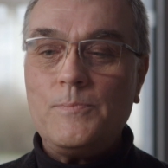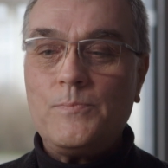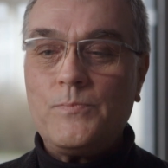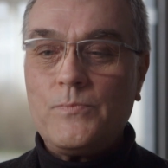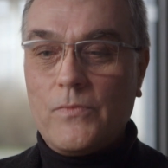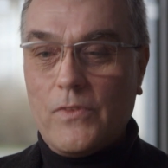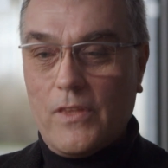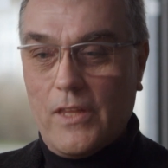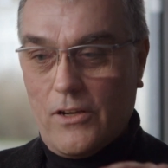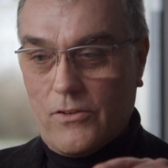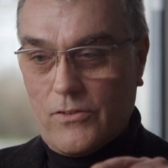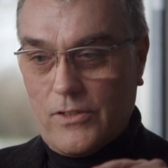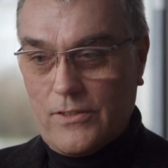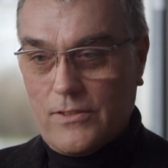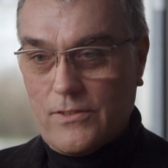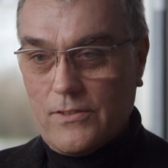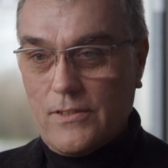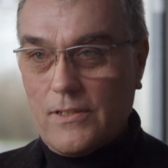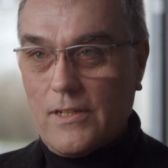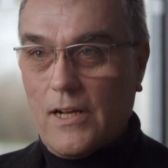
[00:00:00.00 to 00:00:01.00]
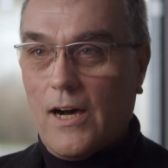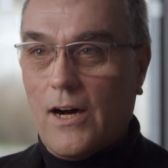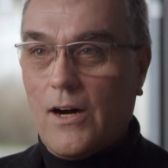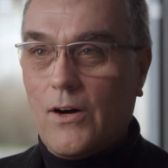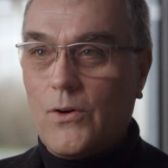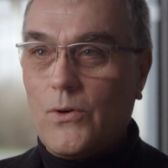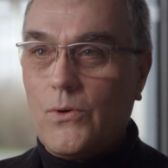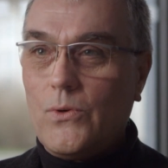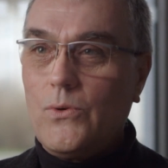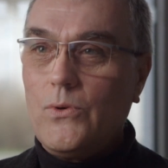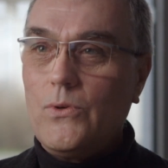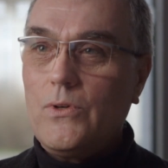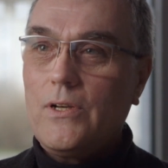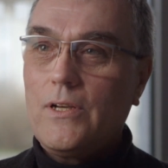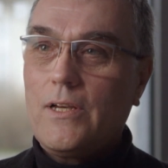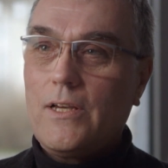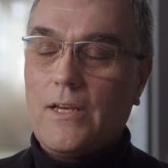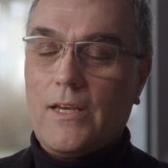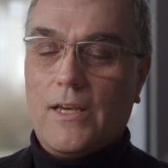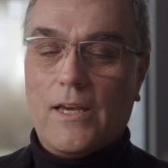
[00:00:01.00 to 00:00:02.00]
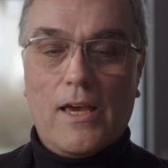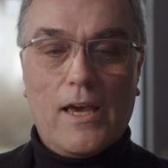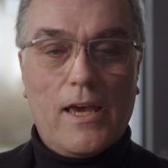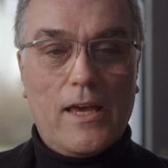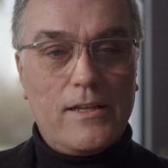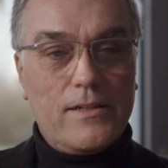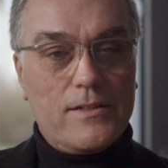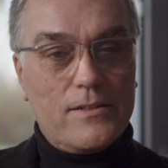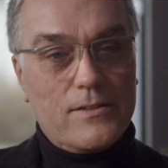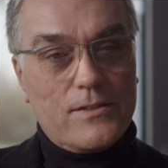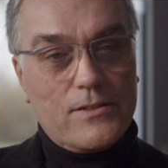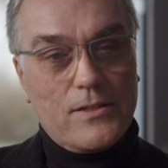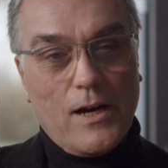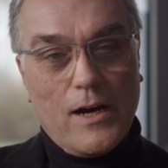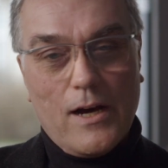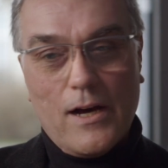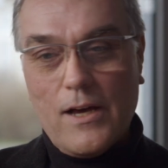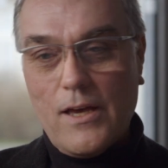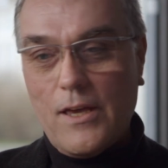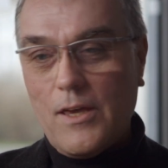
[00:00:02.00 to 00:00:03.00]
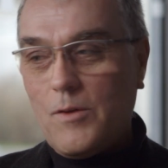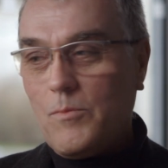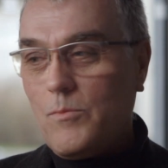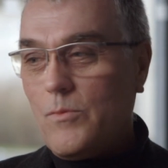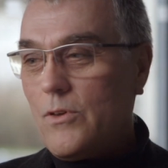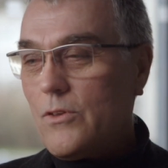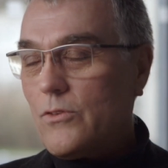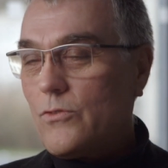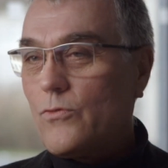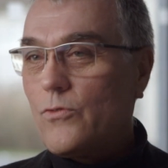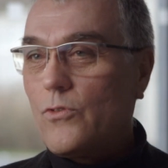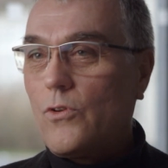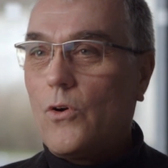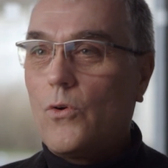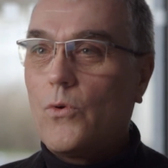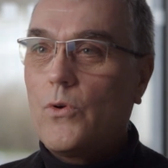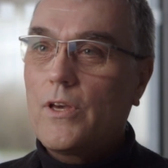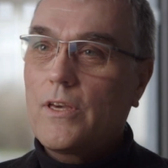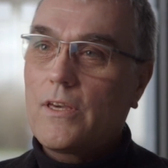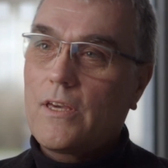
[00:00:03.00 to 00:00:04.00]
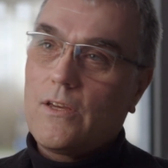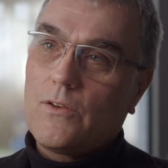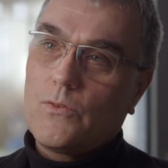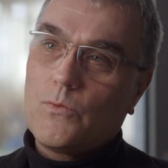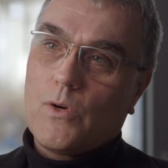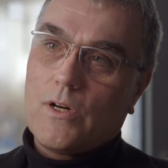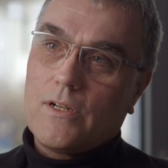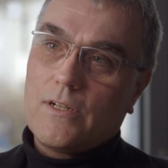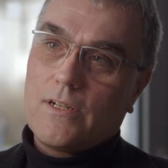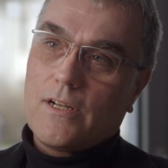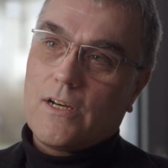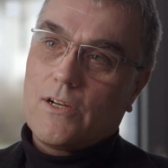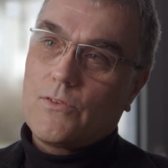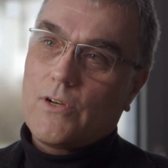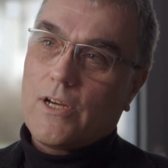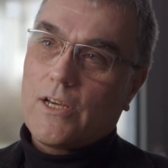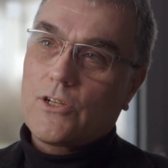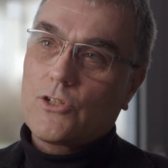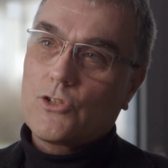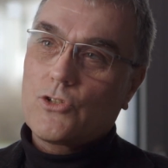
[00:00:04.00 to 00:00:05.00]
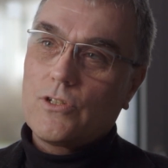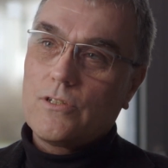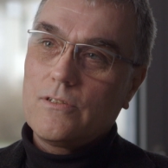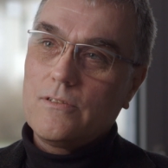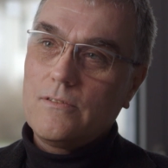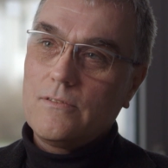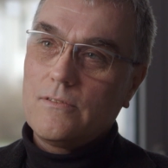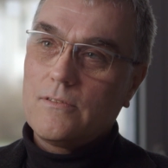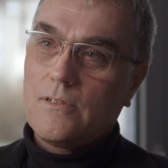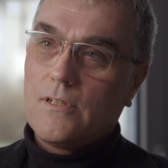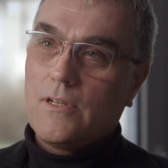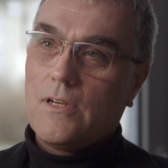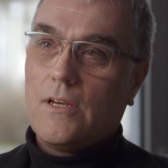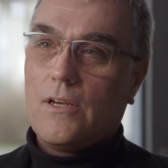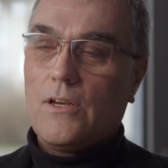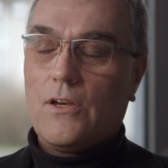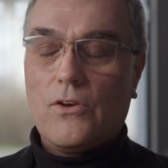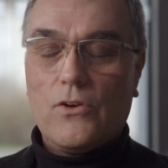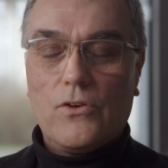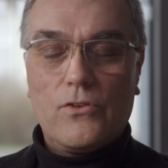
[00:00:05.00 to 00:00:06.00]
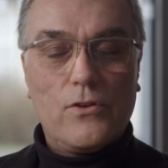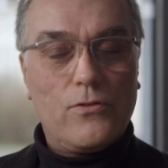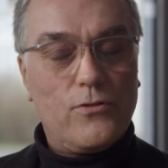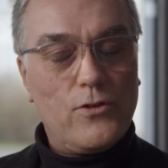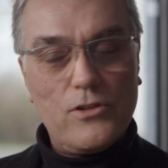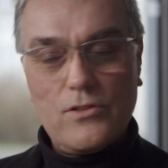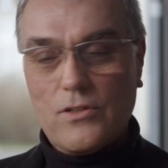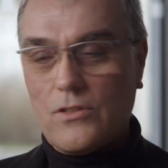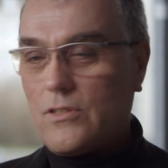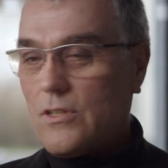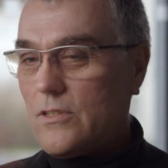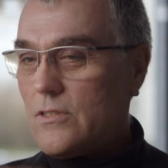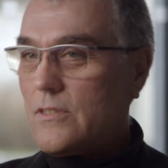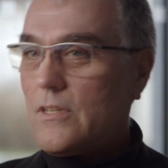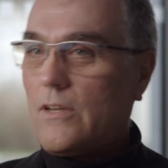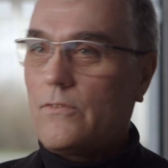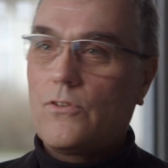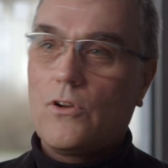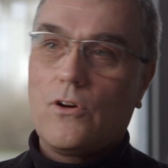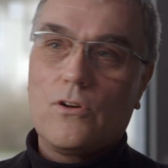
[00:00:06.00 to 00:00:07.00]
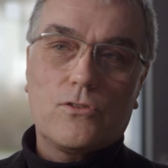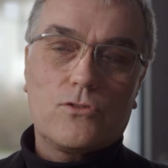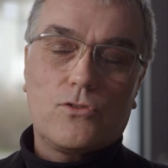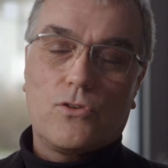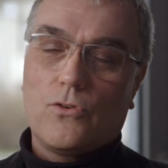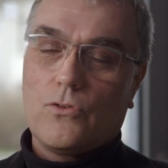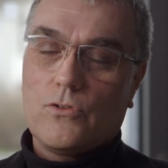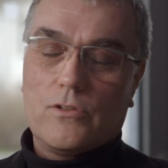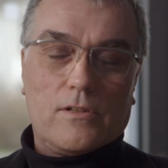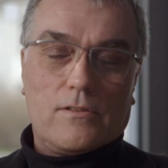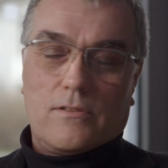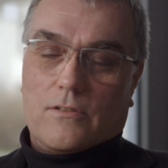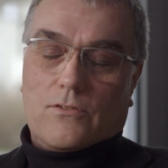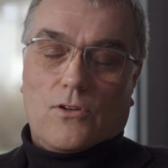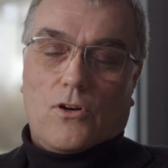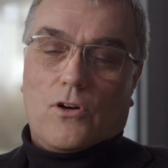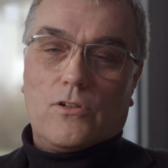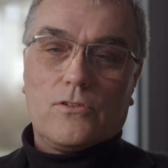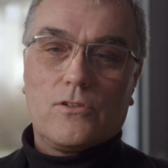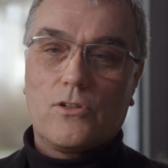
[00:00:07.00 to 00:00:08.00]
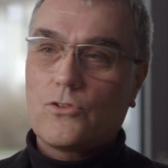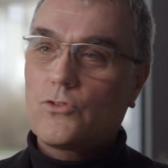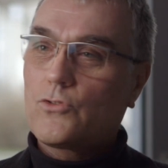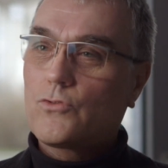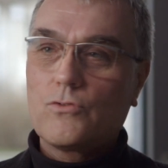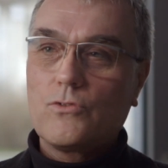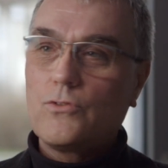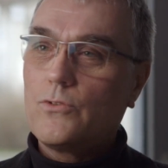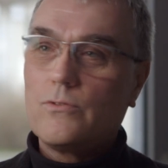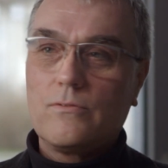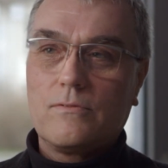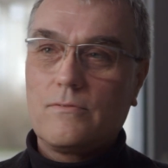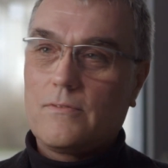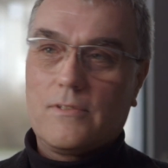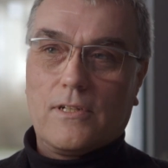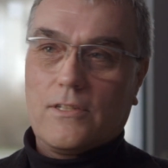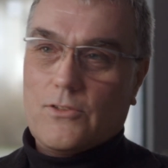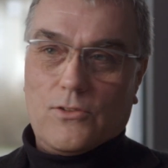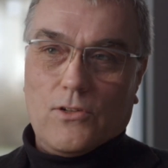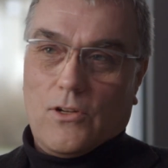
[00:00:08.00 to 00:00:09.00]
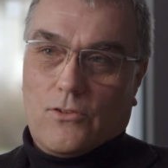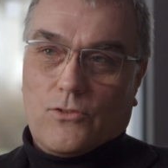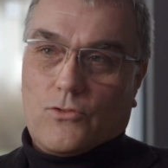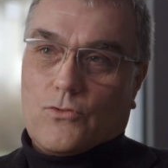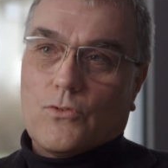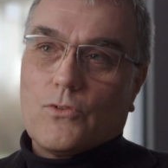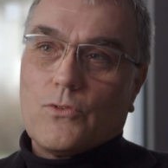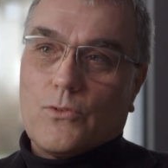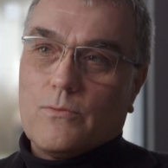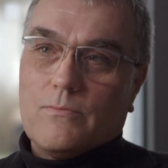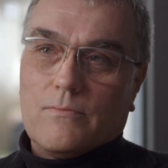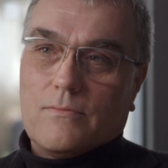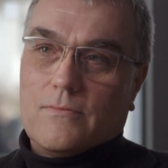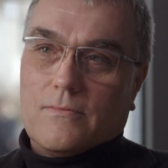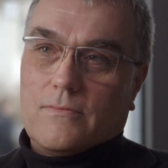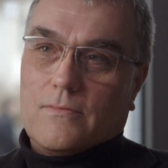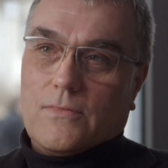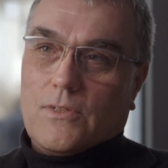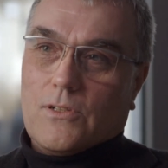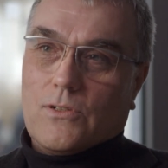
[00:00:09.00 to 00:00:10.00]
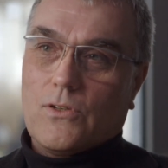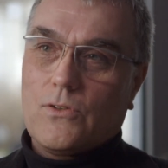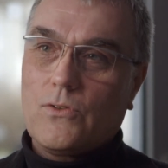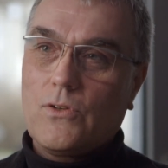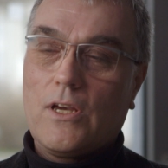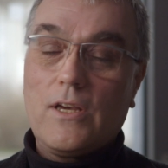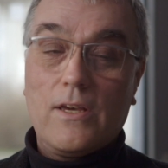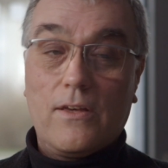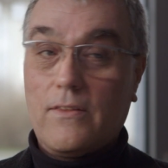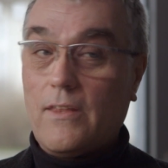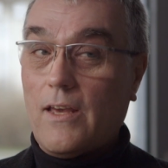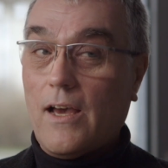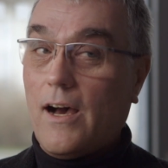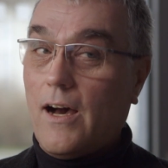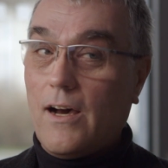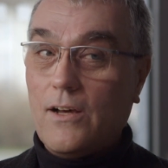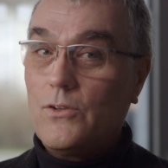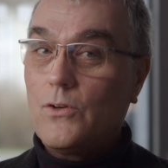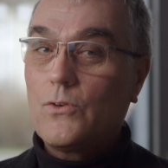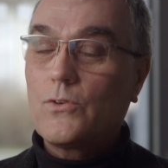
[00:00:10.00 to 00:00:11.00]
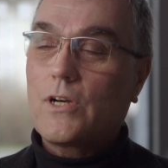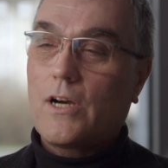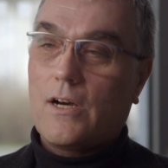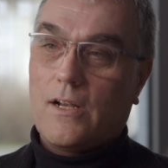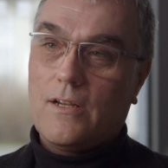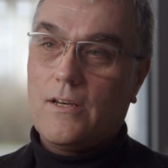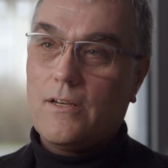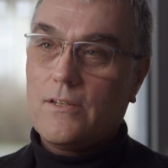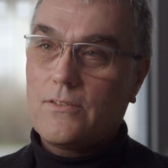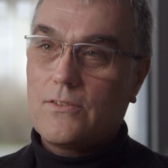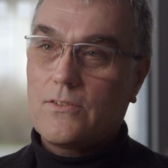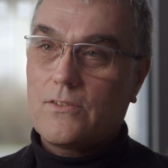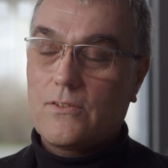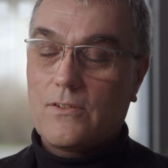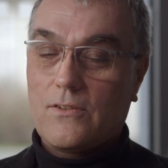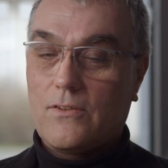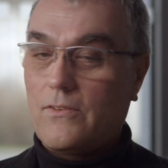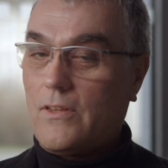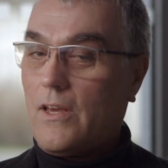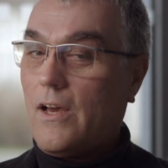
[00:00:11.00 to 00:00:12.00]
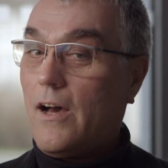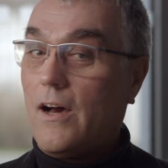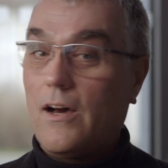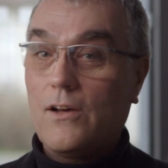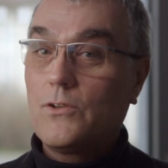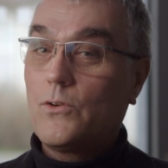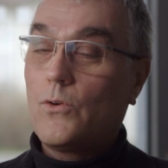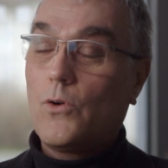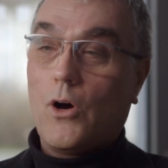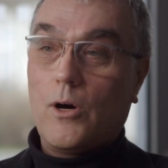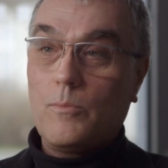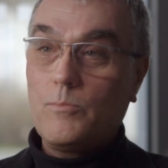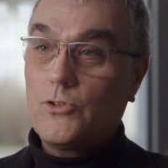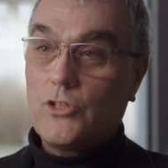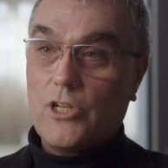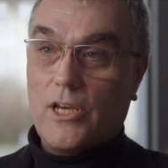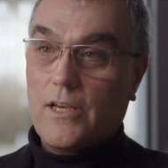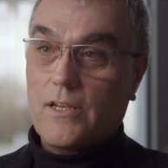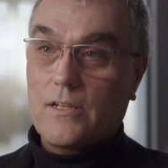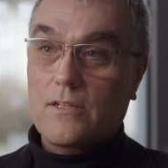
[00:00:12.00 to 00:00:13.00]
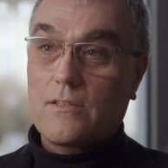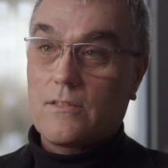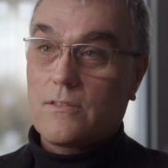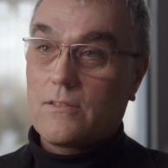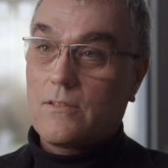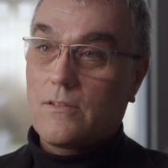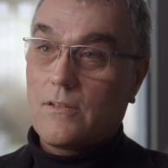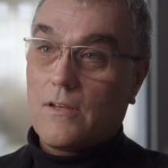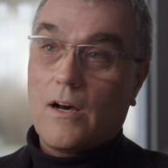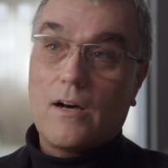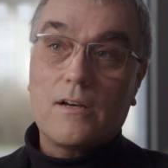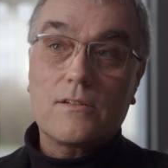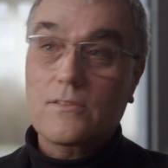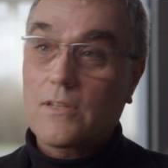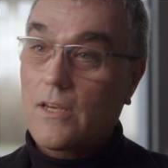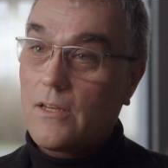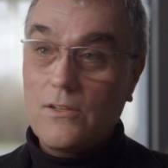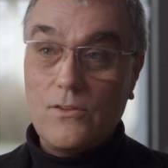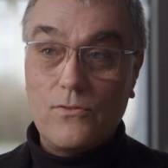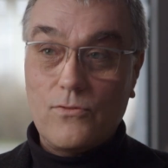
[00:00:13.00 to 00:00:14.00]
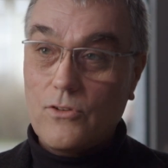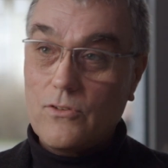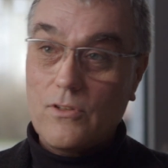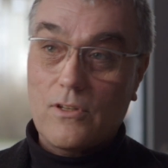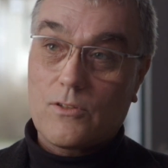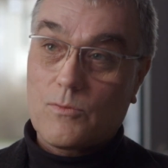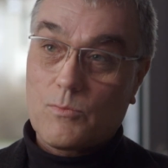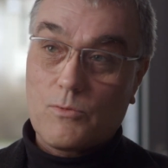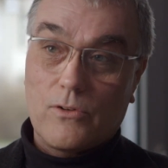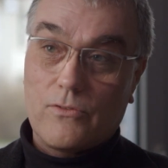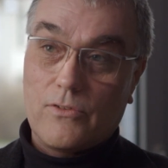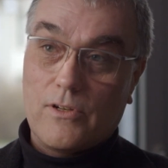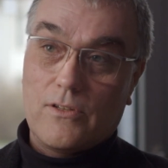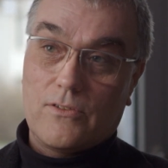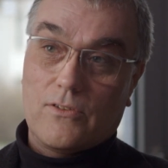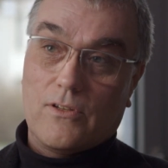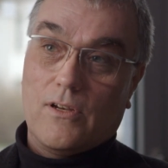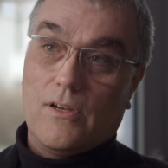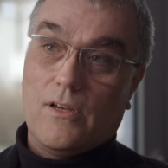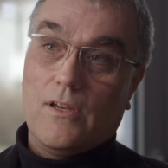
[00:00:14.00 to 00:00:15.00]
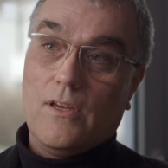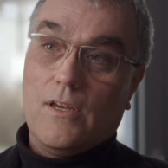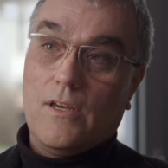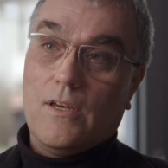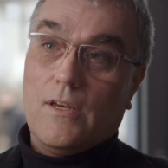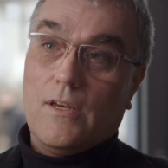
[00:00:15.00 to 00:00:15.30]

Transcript: mm-hmm. there is now, and time is flowing in one direction. The physicists have long told us it's all not true. It's not true, mm-hmm. you know. There are no colors, there are no objects. Ask any physics professor.